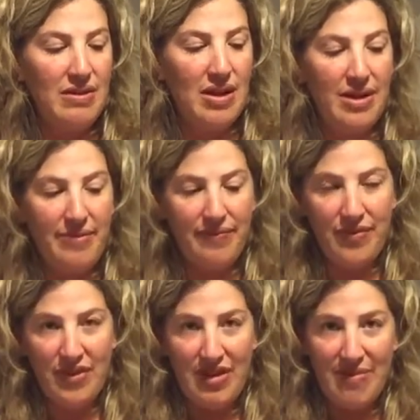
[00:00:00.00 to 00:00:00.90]
Okay,
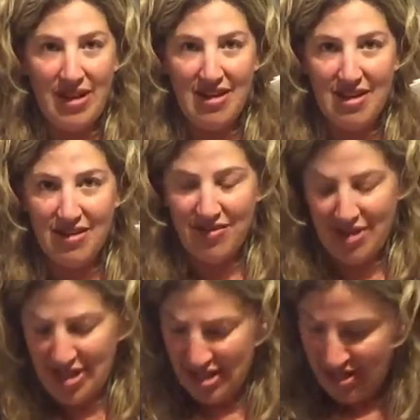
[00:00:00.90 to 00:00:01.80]
so I have my gauze
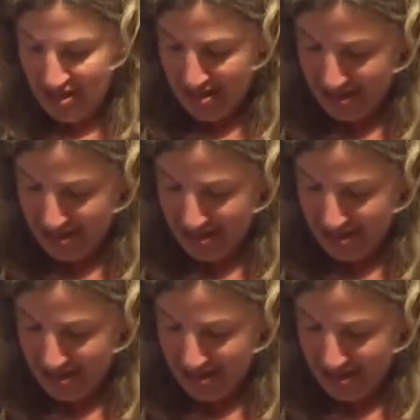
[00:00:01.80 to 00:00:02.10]
ready.